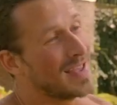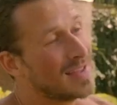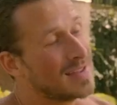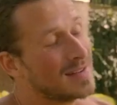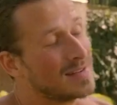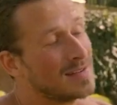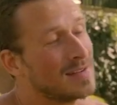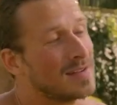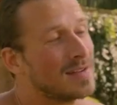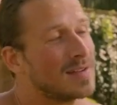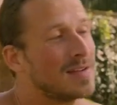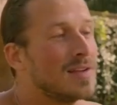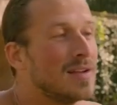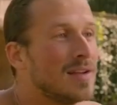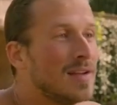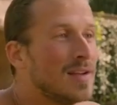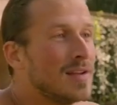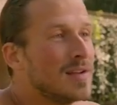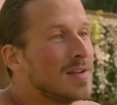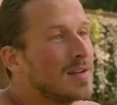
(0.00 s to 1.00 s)
and?
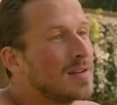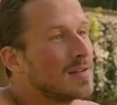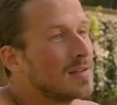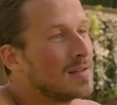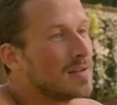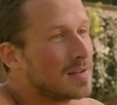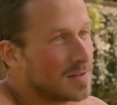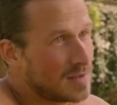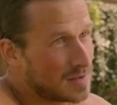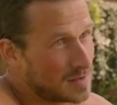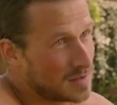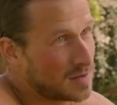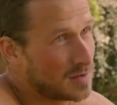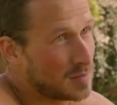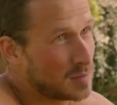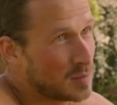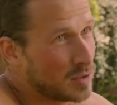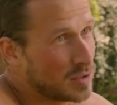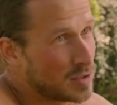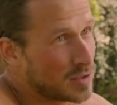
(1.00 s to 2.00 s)
look this
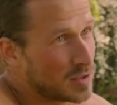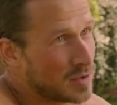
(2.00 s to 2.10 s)
good in boy